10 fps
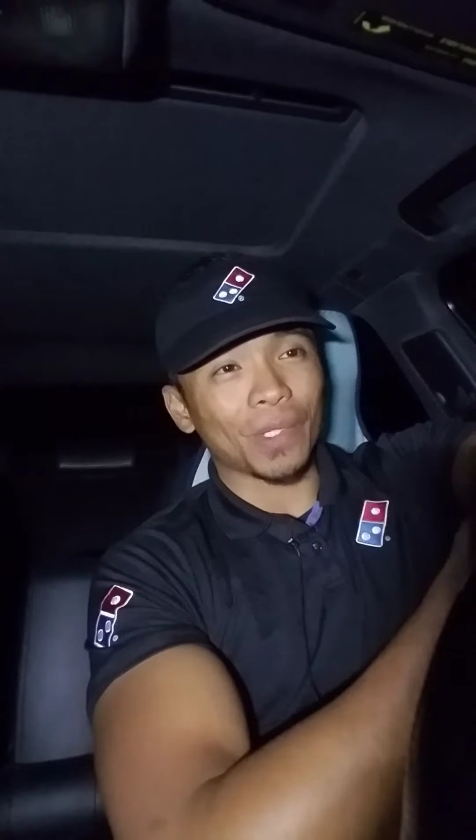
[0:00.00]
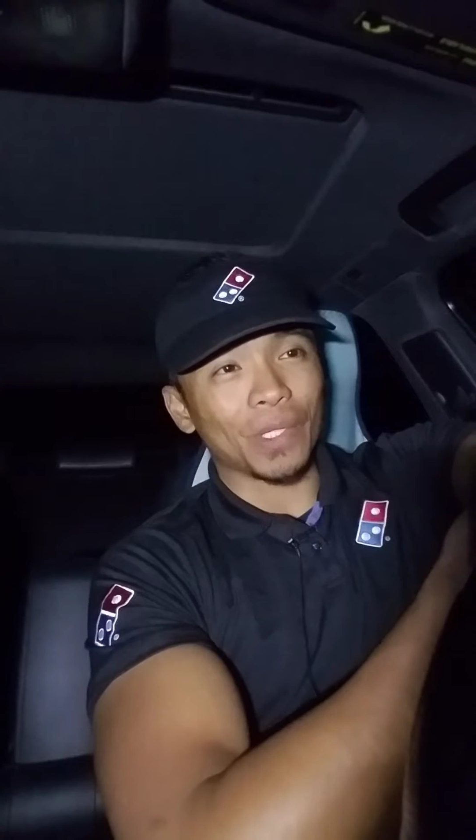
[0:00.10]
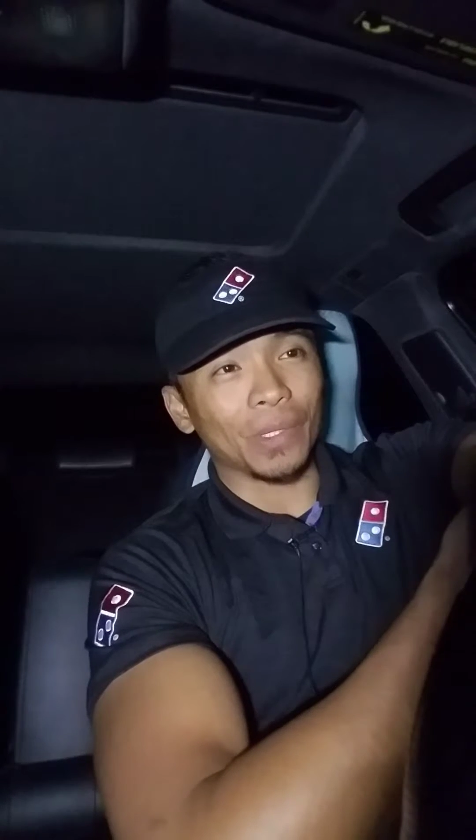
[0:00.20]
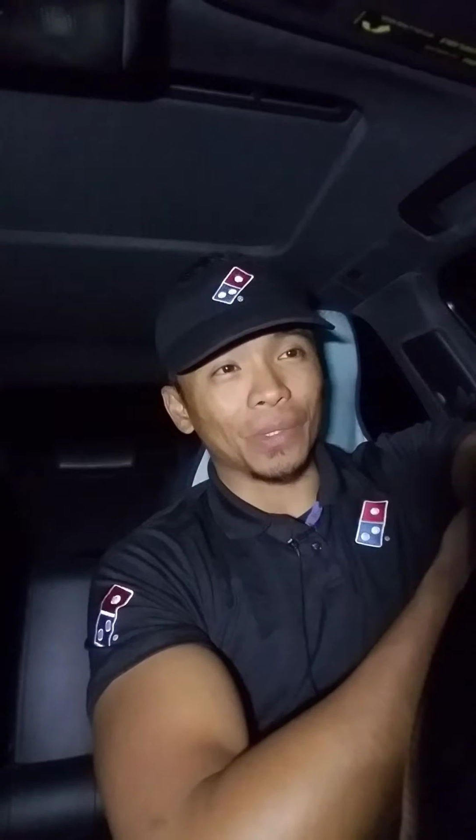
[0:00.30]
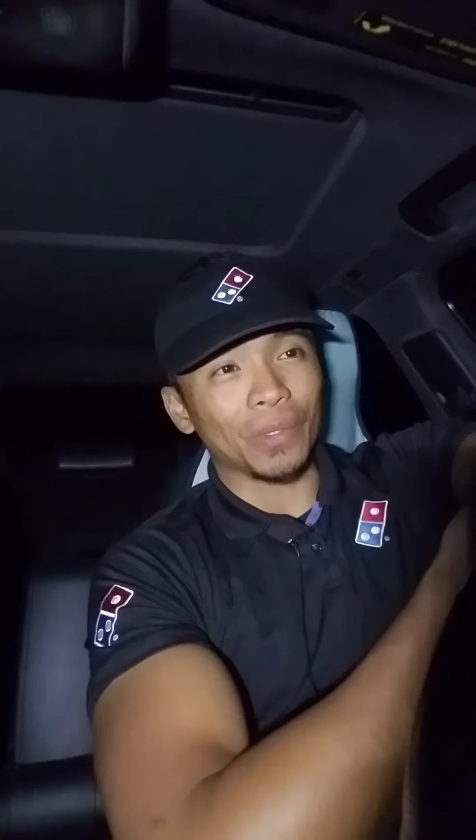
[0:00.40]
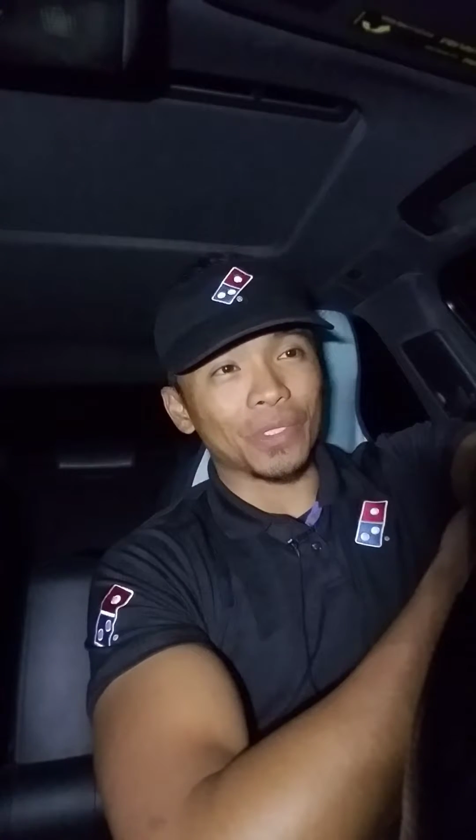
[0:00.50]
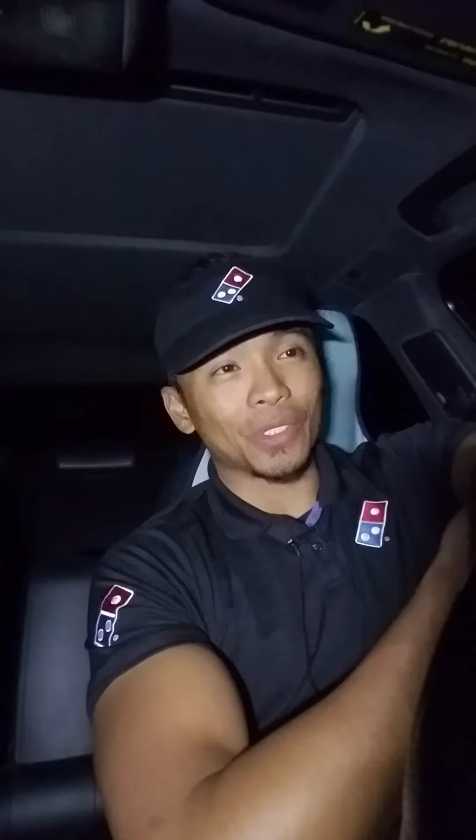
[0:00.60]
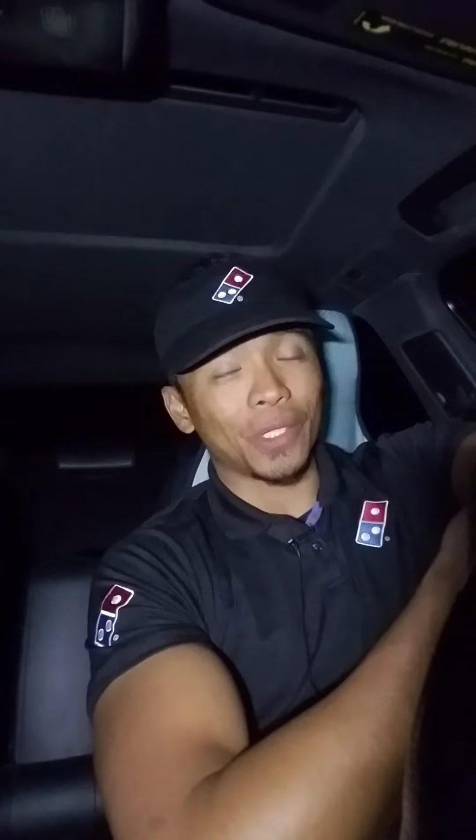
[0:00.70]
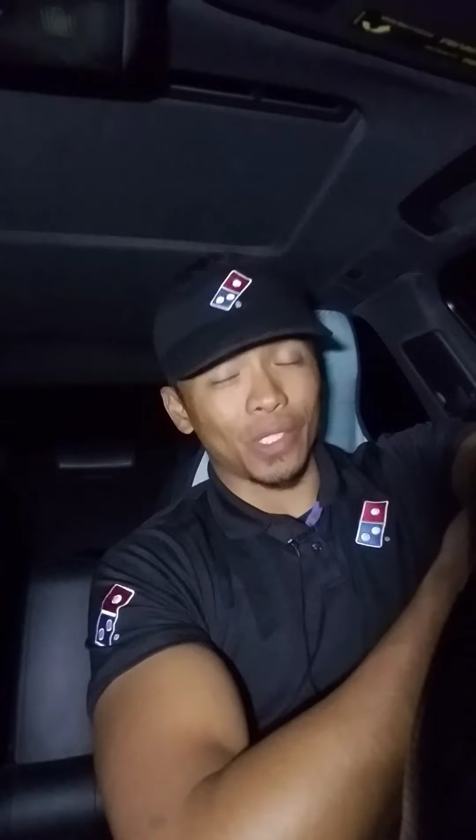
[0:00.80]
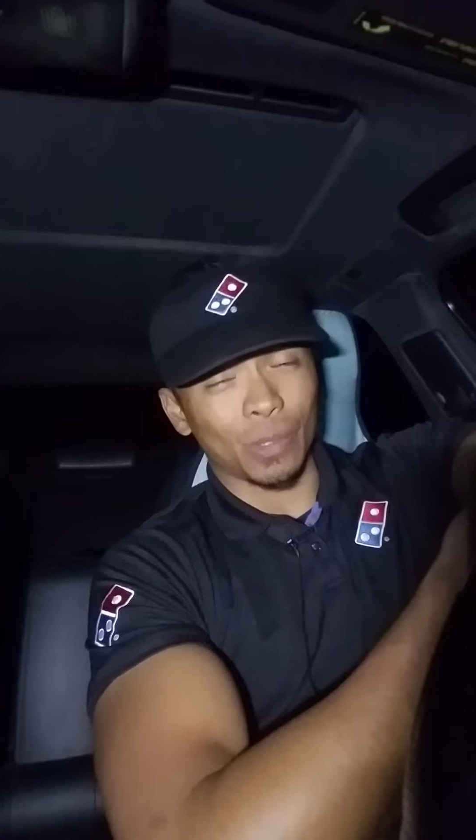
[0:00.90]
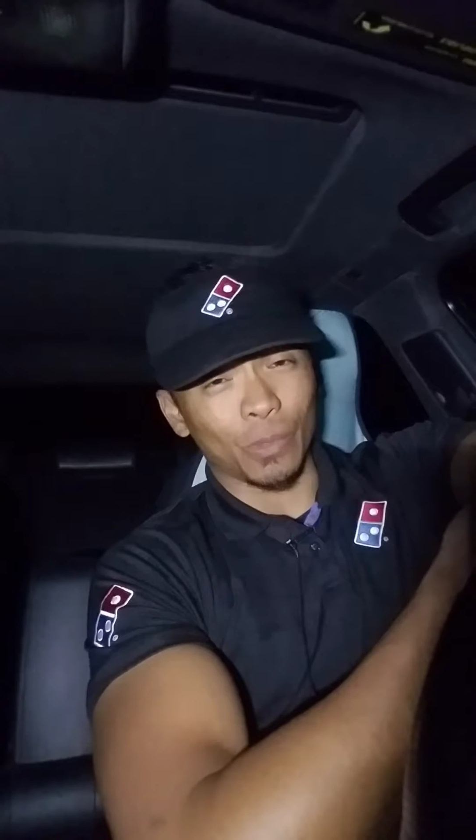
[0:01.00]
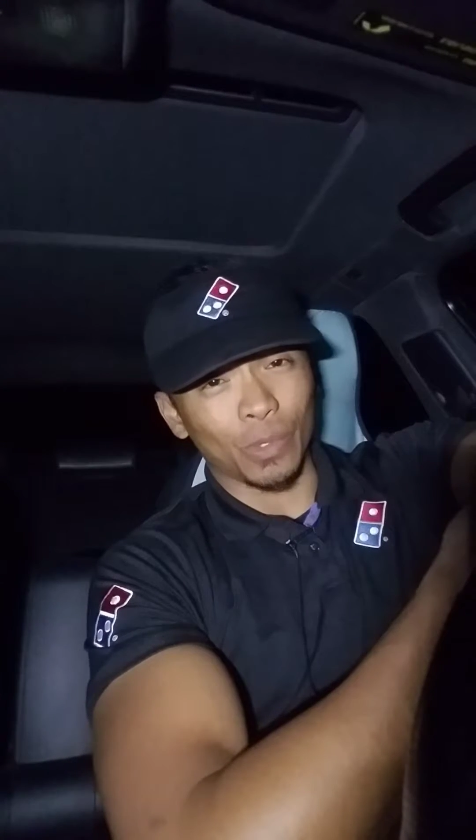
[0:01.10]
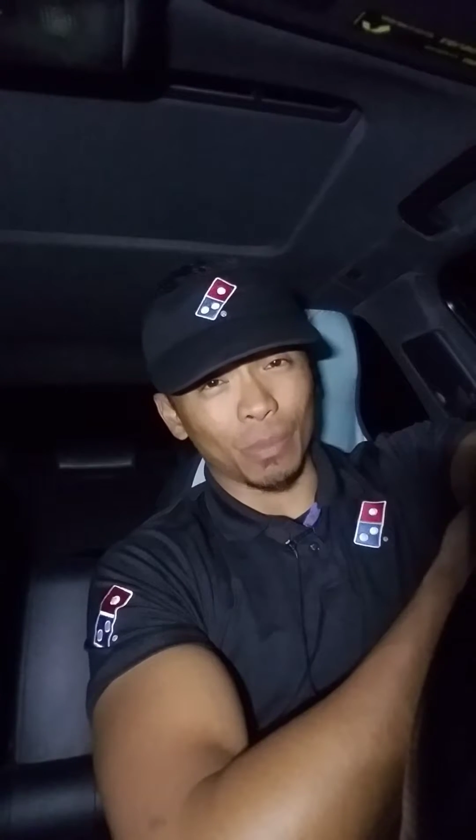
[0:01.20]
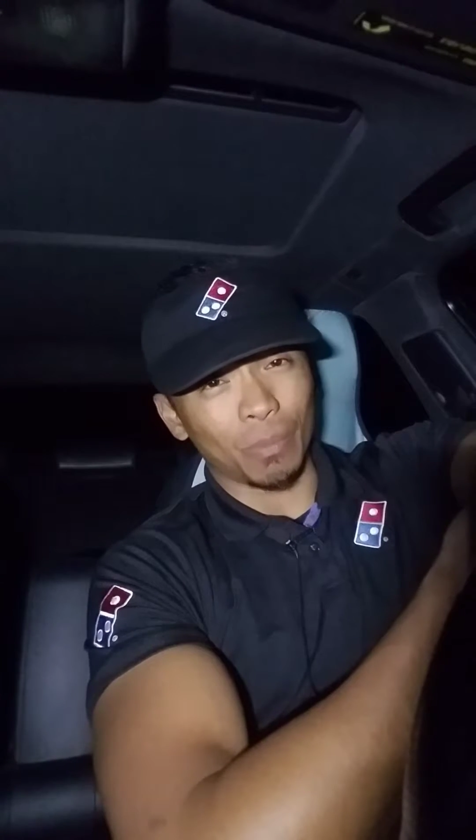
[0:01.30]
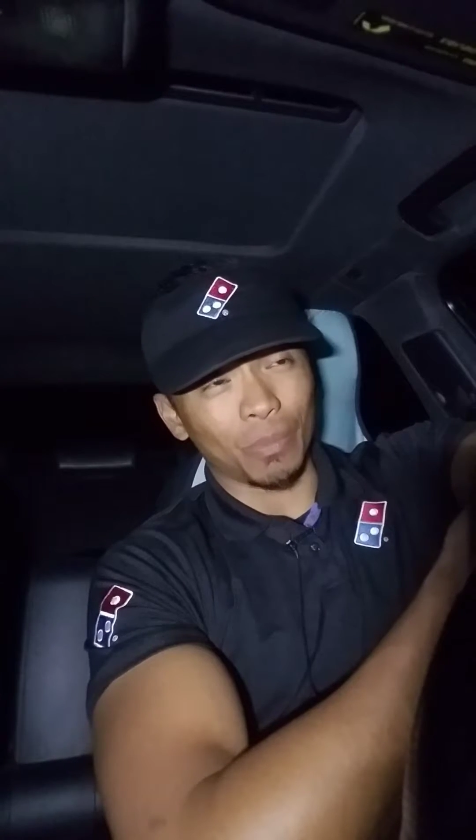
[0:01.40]
you lose
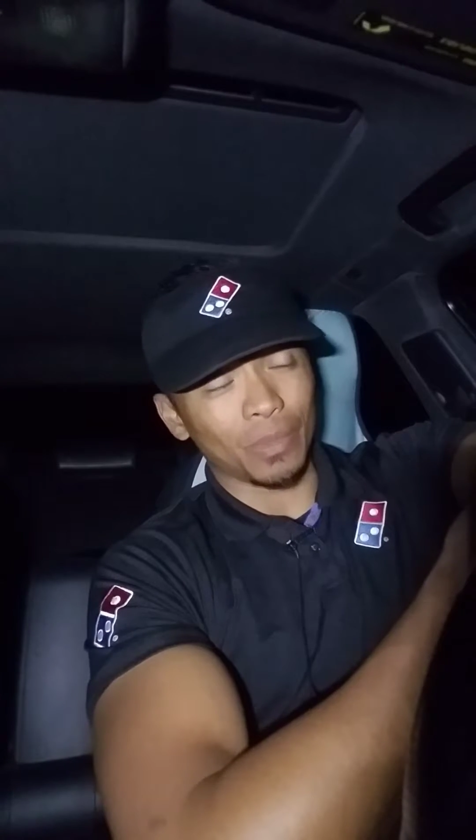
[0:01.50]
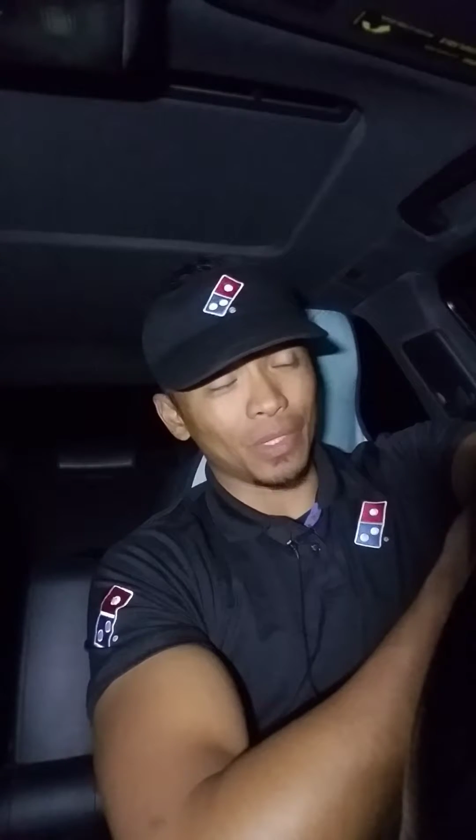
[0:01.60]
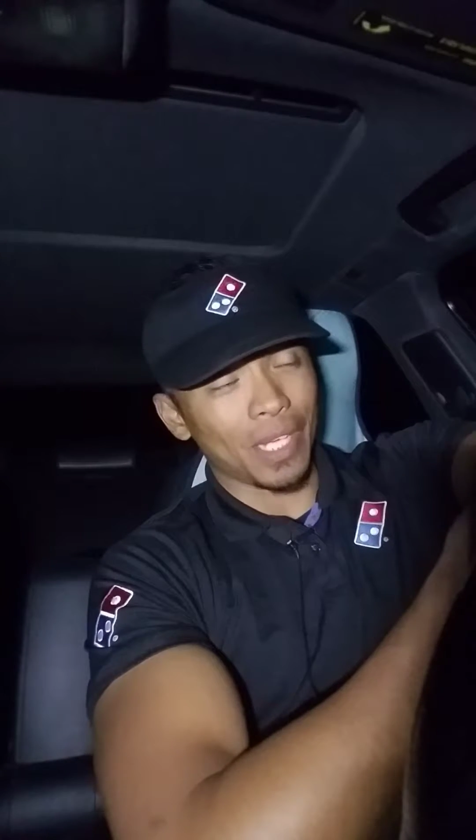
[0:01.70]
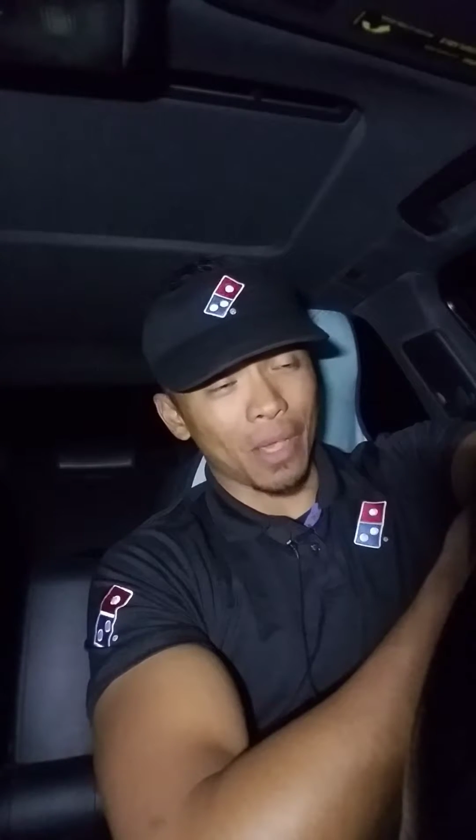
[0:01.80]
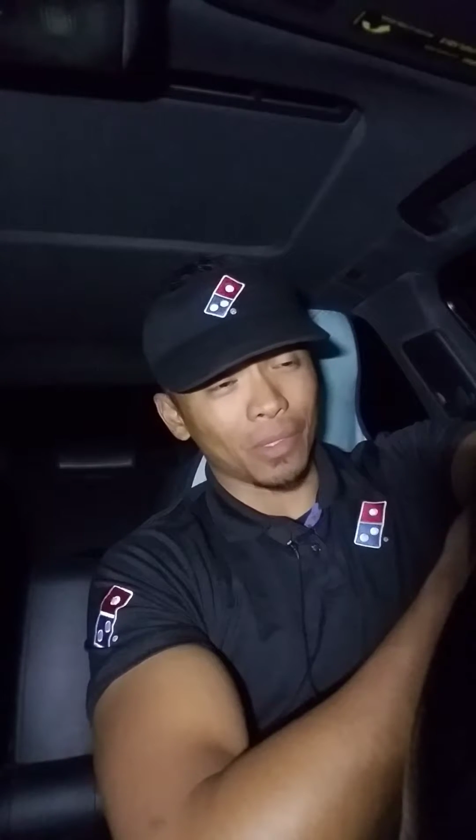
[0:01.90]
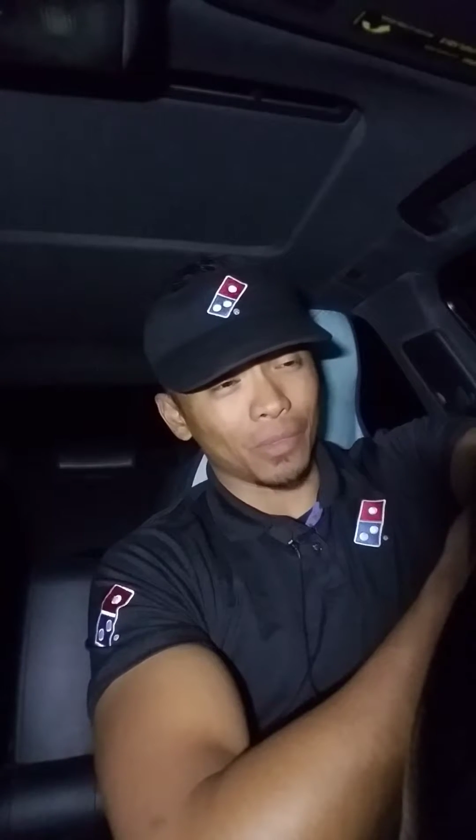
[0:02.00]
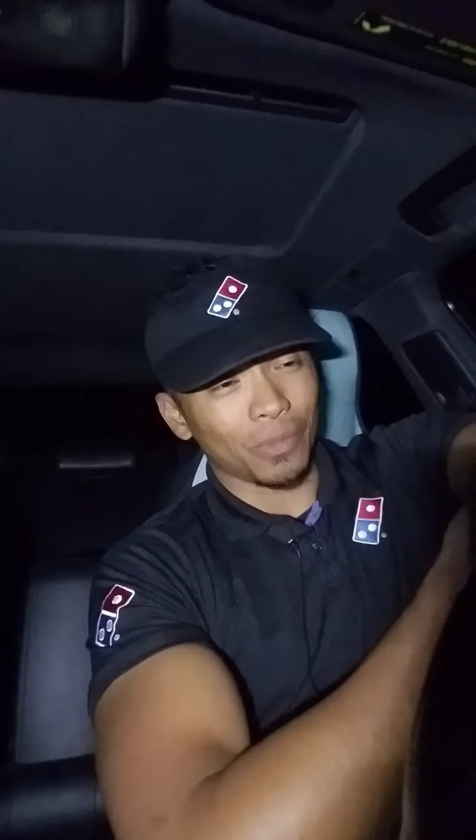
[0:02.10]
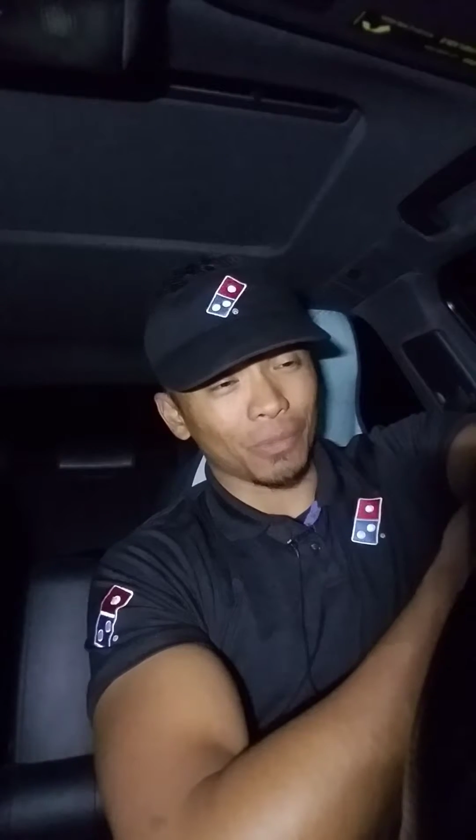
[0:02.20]
customer, you know,